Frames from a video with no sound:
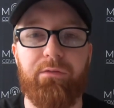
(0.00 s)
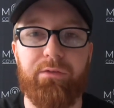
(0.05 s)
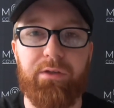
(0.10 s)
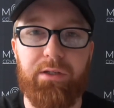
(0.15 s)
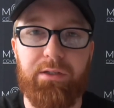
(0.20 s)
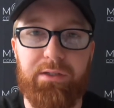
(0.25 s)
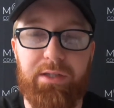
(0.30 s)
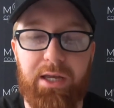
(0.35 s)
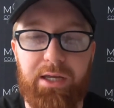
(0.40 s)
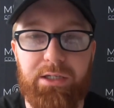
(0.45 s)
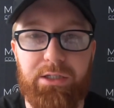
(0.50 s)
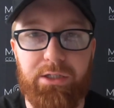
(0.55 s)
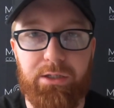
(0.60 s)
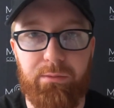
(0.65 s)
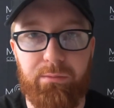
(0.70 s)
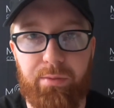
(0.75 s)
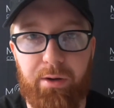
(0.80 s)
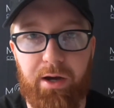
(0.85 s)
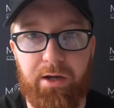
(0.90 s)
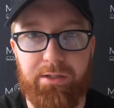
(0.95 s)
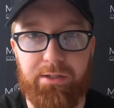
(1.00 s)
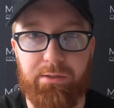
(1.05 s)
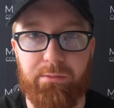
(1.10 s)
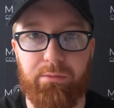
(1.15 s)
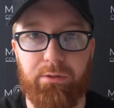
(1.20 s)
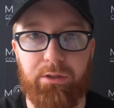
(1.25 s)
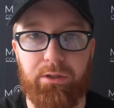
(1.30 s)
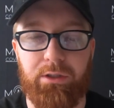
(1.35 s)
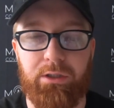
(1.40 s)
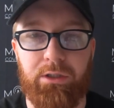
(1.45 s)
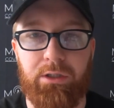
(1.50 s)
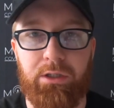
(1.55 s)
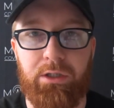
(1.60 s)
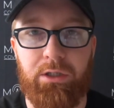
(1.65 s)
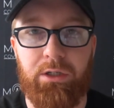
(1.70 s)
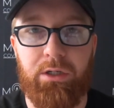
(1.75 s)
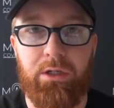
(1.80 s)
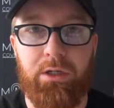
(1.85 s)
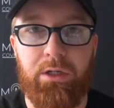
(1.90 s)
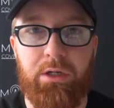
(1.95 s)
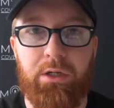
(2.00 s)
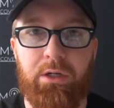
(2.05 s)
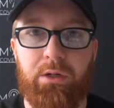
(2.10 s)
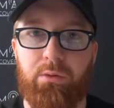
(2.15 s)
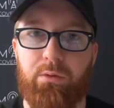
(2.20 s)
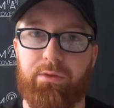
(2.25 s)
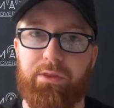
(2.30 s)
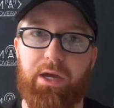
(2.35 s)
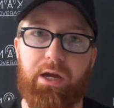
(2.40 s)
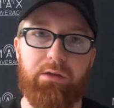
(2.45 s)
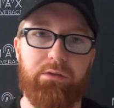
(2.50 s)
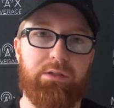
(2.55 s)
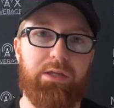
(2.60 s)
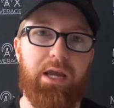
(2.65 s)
contention possibly. Without